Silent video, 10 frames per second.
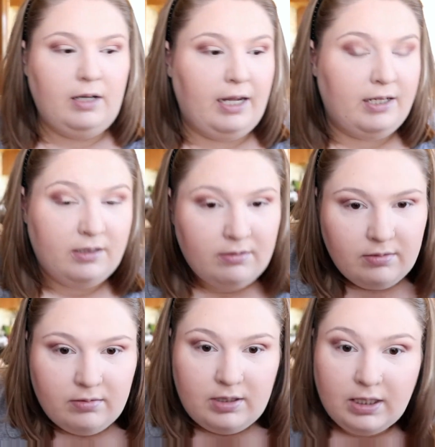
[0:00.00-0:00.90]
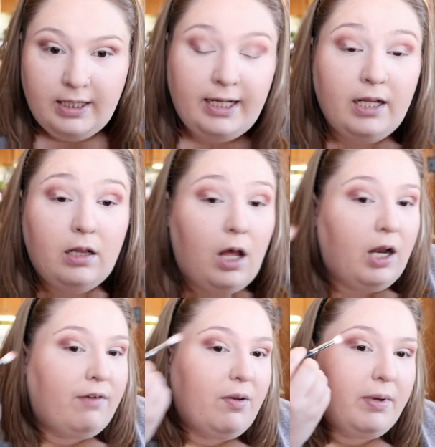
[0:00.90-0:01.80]
and deleting a
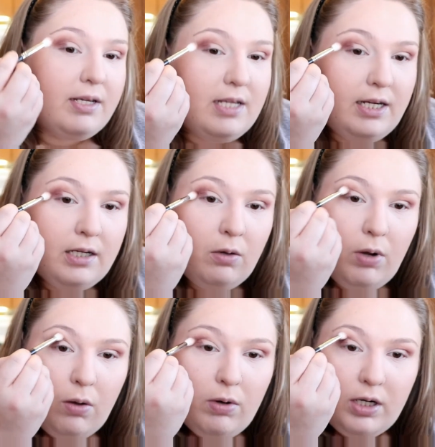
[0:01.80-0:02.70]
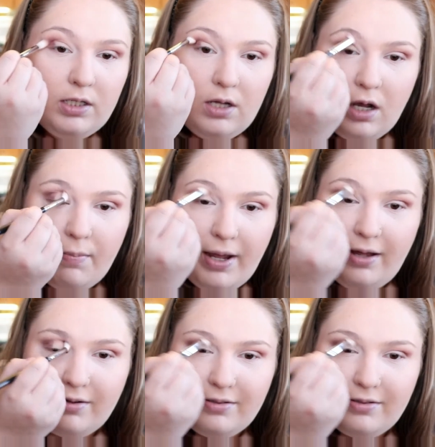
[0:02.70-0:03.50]
lot of it because I didn't know what I wanted to talk about.